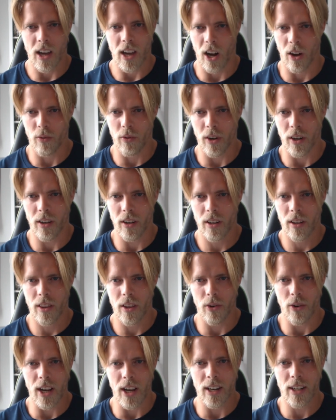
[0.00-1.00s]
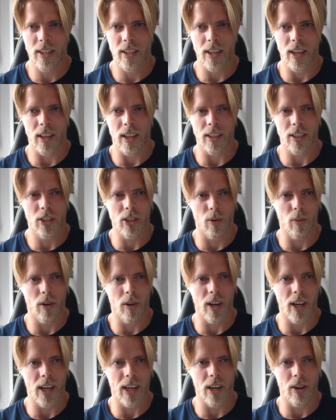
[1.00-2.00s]
Alfred the Great, and is
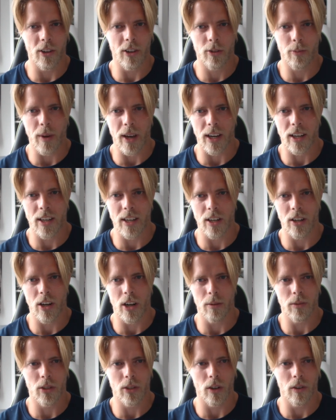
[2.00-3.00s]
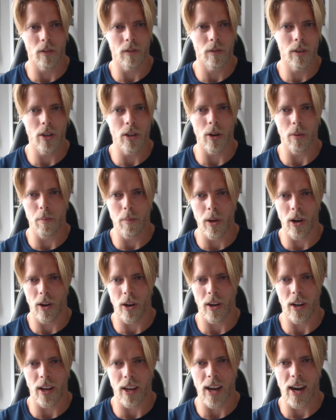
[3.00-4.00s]
someone I can respect in terms of, you know,
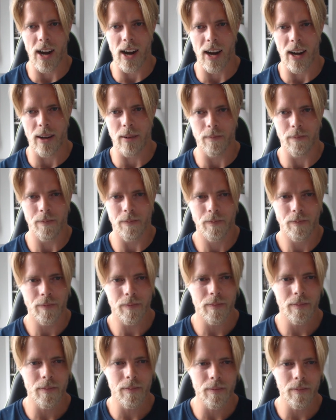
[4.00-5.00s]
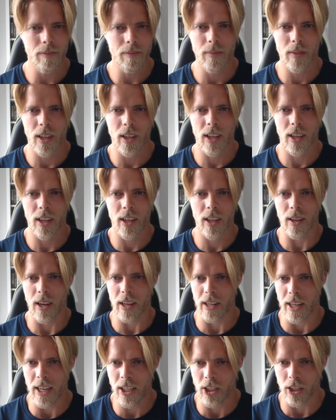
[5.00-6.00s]
building
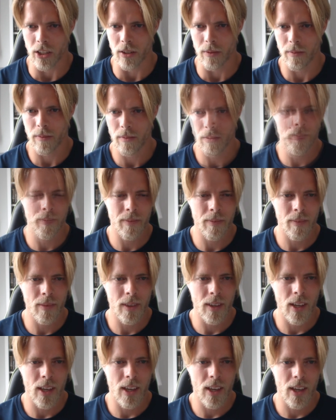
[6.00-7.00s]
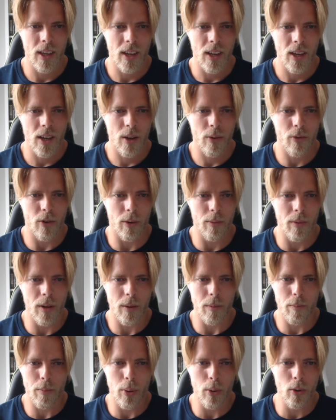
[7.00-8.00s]
a nation. From
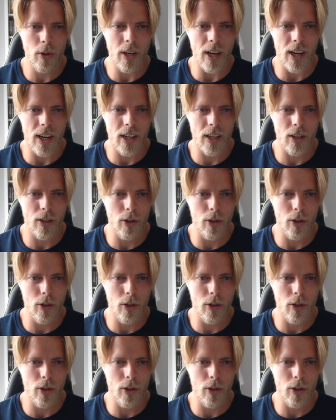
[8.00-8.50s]
Pooja